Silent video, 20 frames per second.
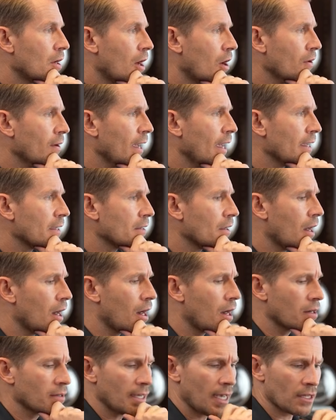Okay,
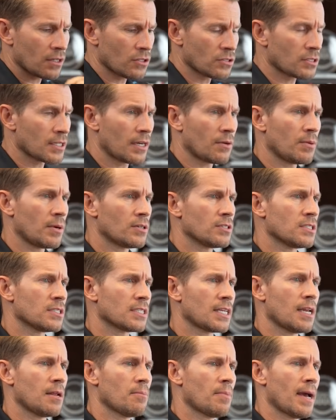uh, yeah, looks like we were
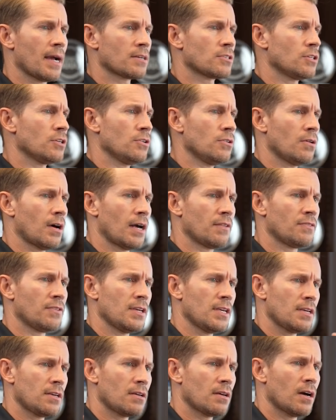just getting back to you. I
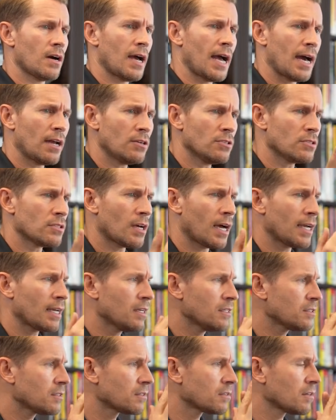think, uh, how does, I
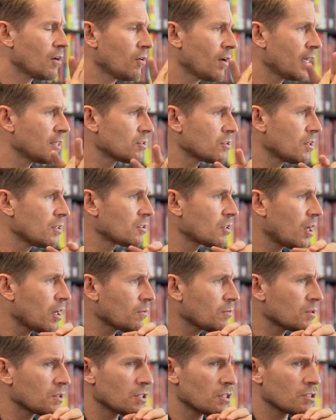guess, okay, so you
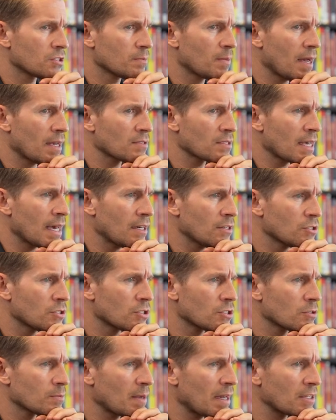talked with your spouse. How does
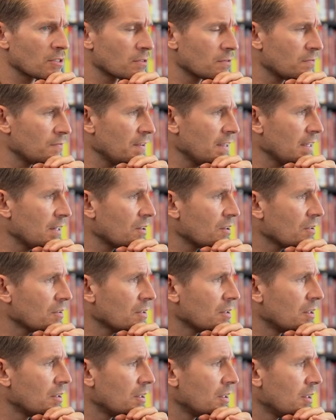your spouse
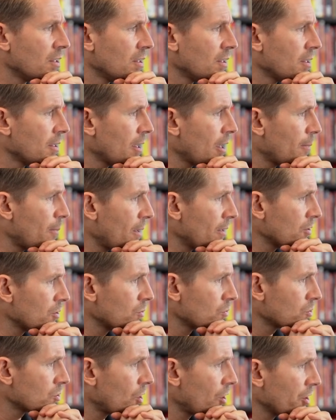feel about
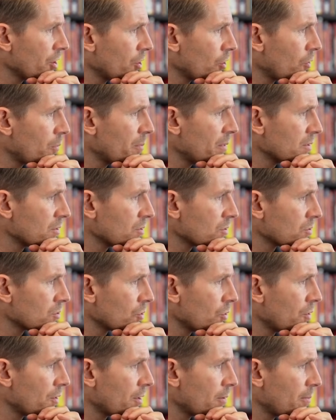you starting your own business
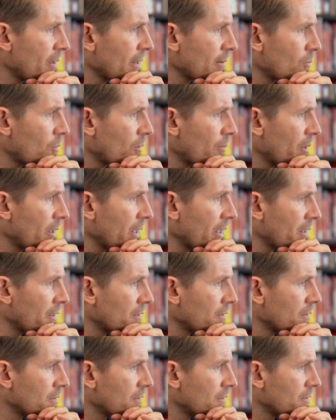so you can make more money?
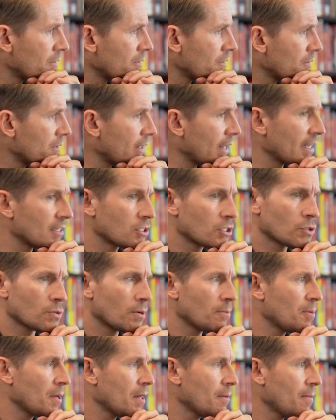And I just
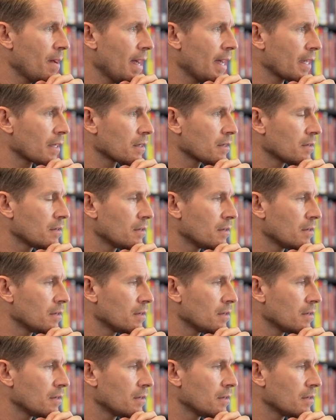repeat it back.